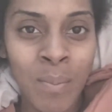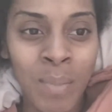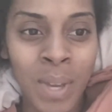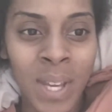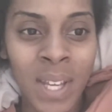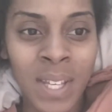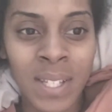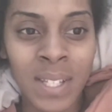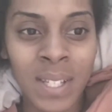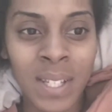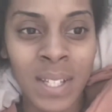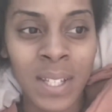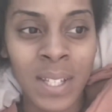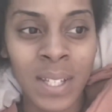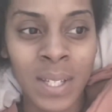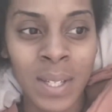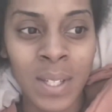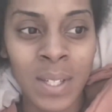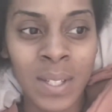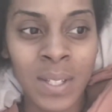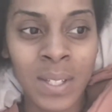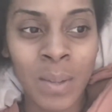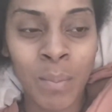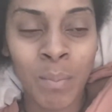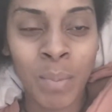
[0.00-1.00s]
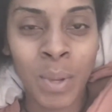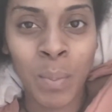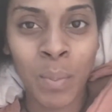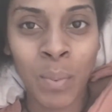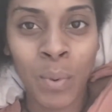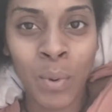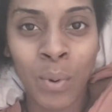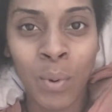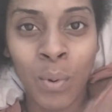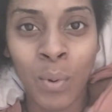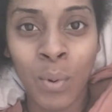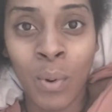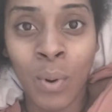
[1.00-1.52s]
Basically, some
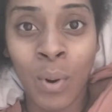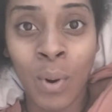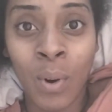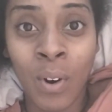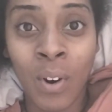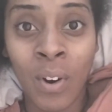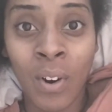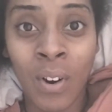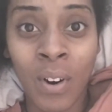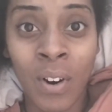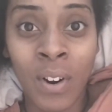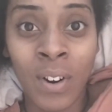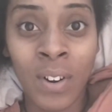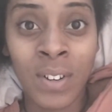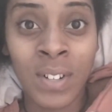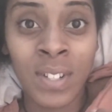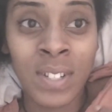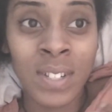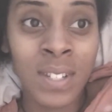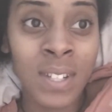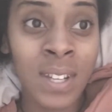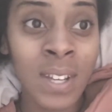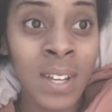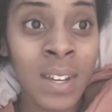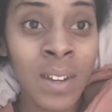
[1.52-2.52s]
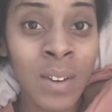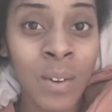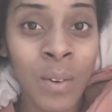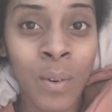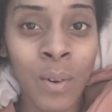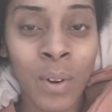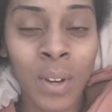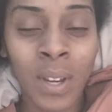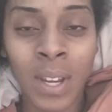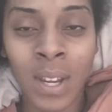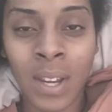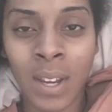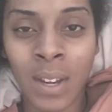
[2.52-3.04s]
people who are sick or
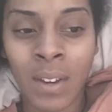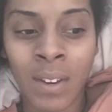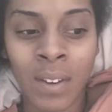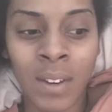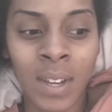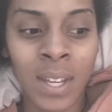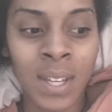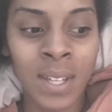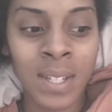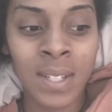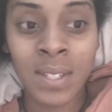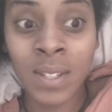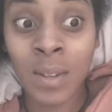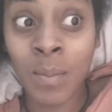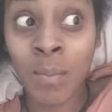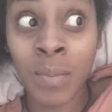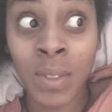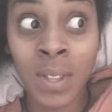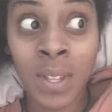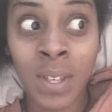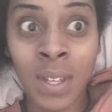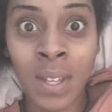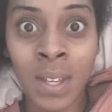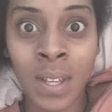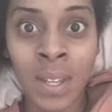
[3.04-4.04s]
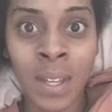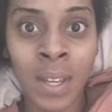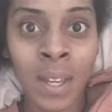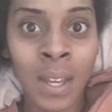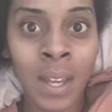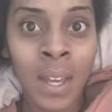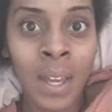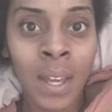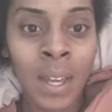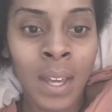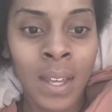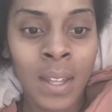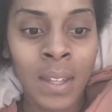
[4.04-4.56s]
carrying something,
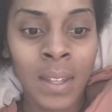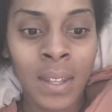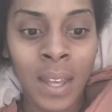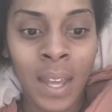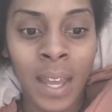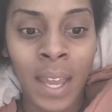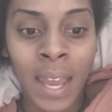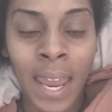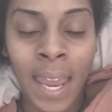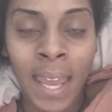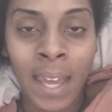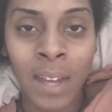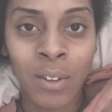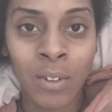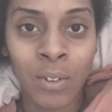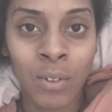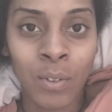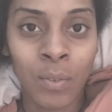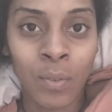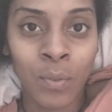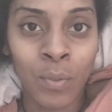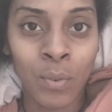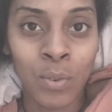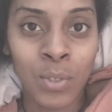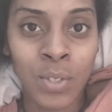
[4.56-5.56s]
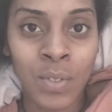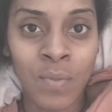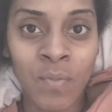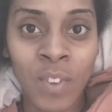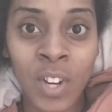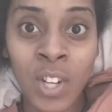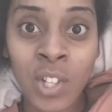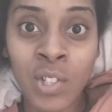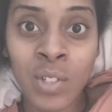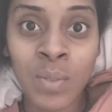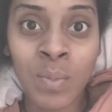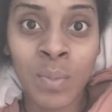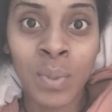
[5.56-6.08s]
they handle fruits and
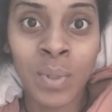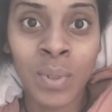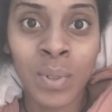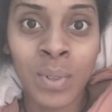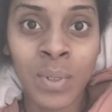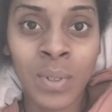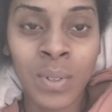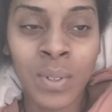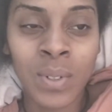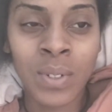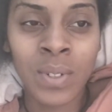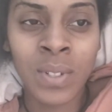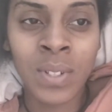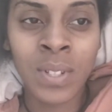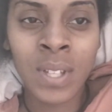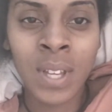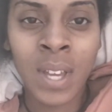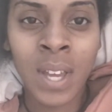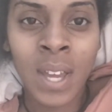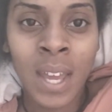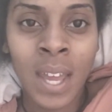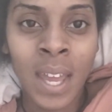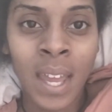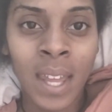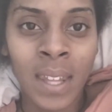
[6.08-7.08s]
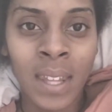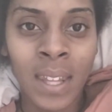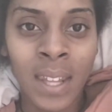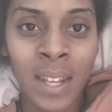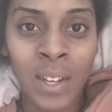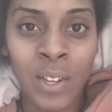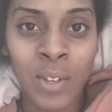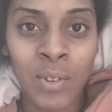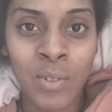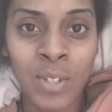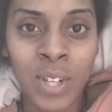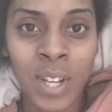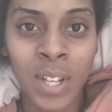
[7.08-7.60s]
vegetables, and
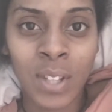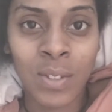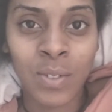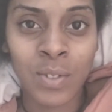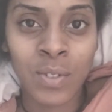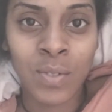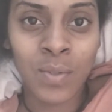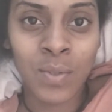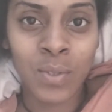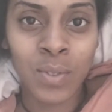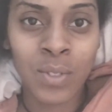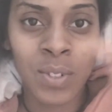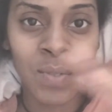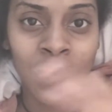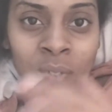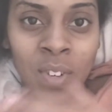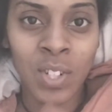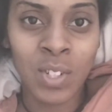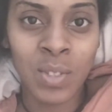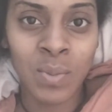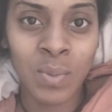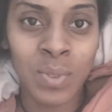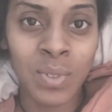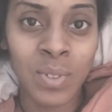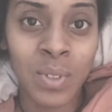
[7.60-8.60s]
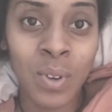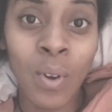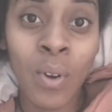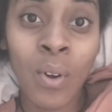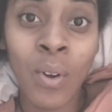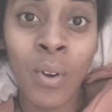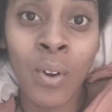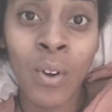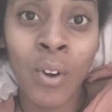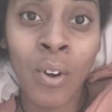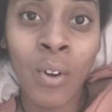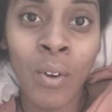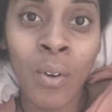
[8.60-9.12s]
then you take those fruits and vegetables
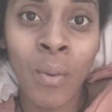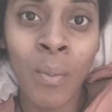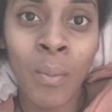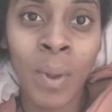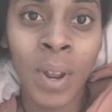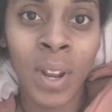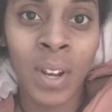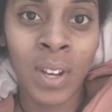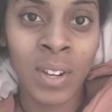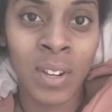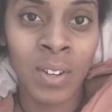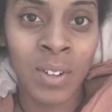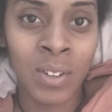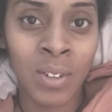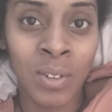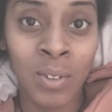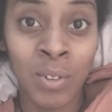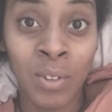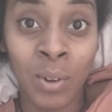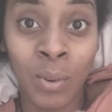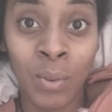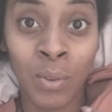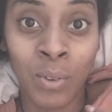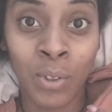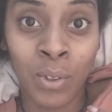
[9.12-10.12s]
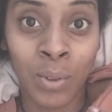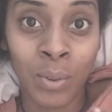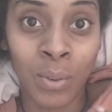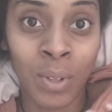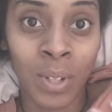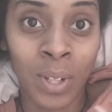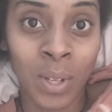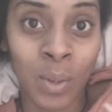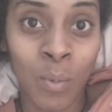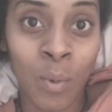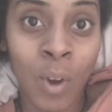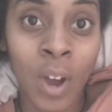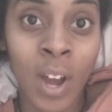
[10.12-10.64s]
home, and then you don't
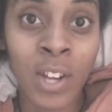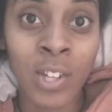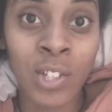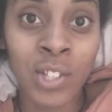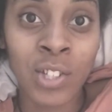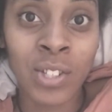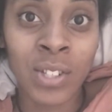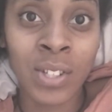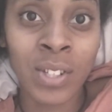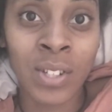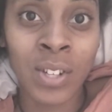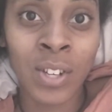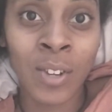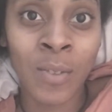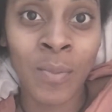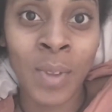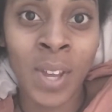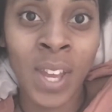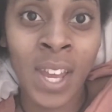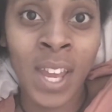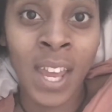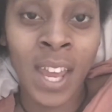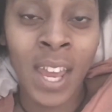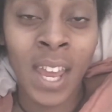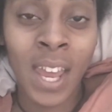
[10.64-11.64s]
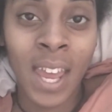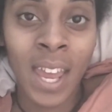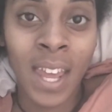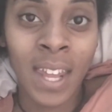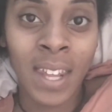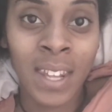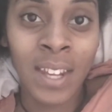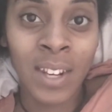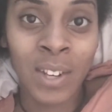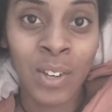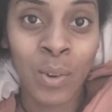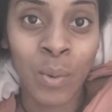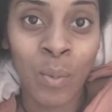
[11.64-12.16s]
thoroughly wash them,
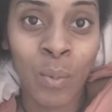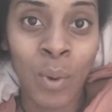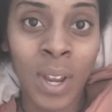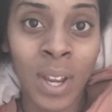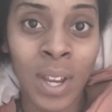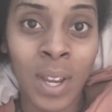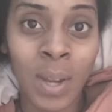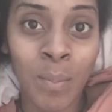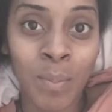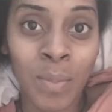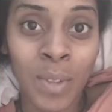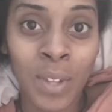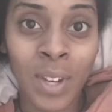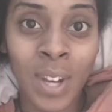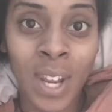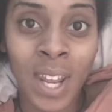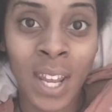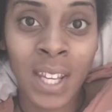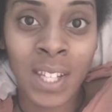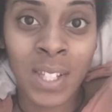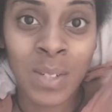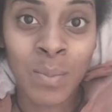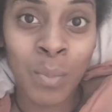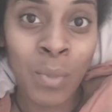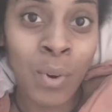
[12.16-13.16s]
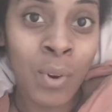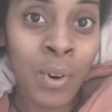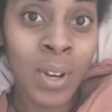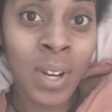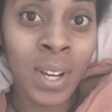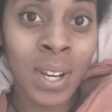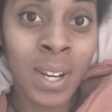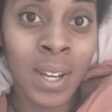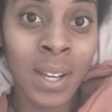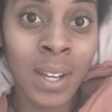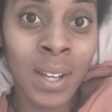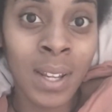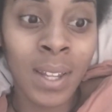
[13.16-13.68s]
and then you wake up the next
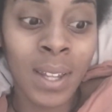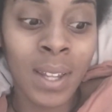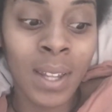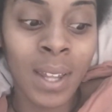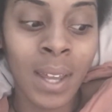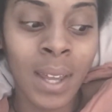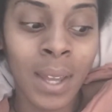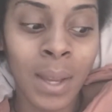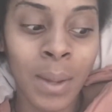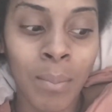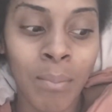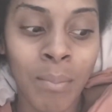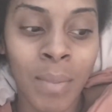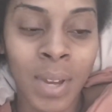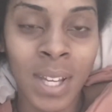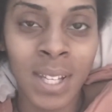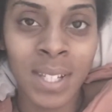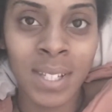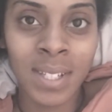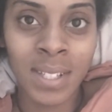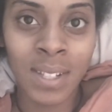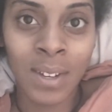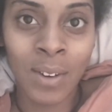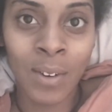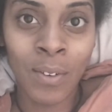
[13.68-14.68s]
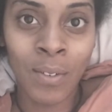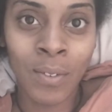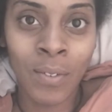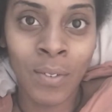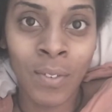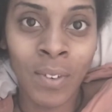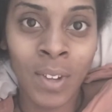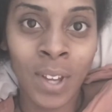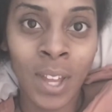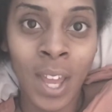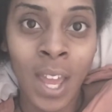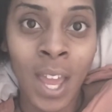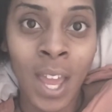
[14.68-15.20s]
morning, like myself,